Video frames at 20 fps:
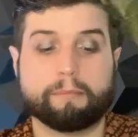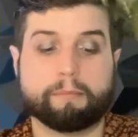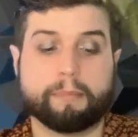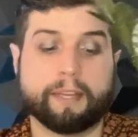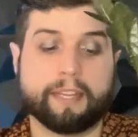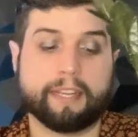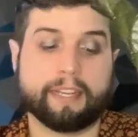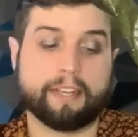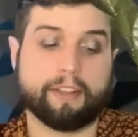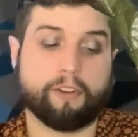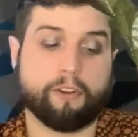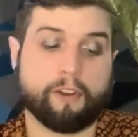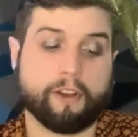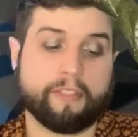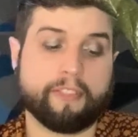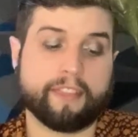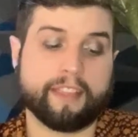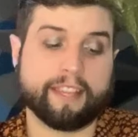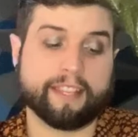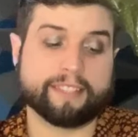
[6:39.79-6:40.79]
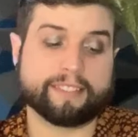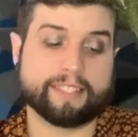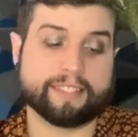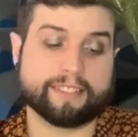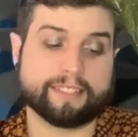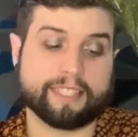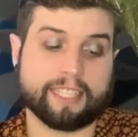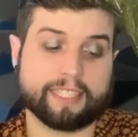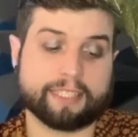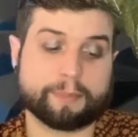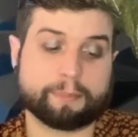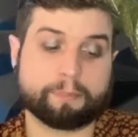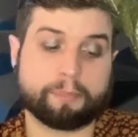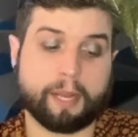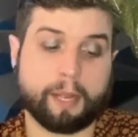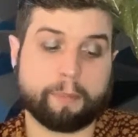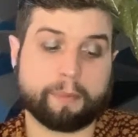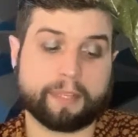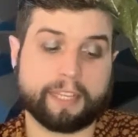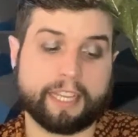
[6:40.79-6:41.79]
But on this, it says
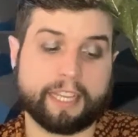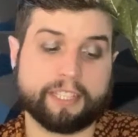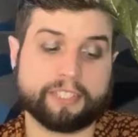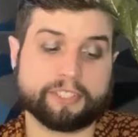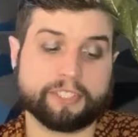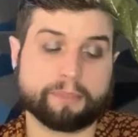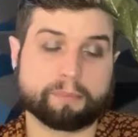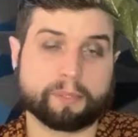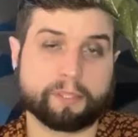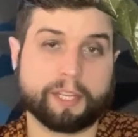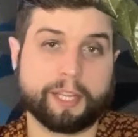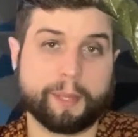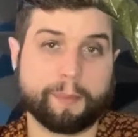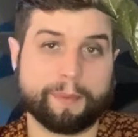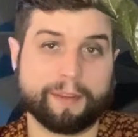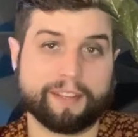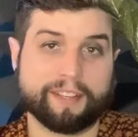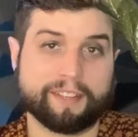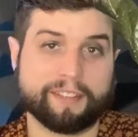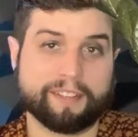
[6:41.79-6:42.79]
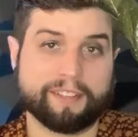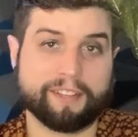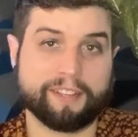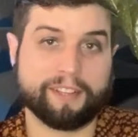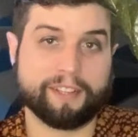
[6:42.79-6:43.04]
propagation prohibited.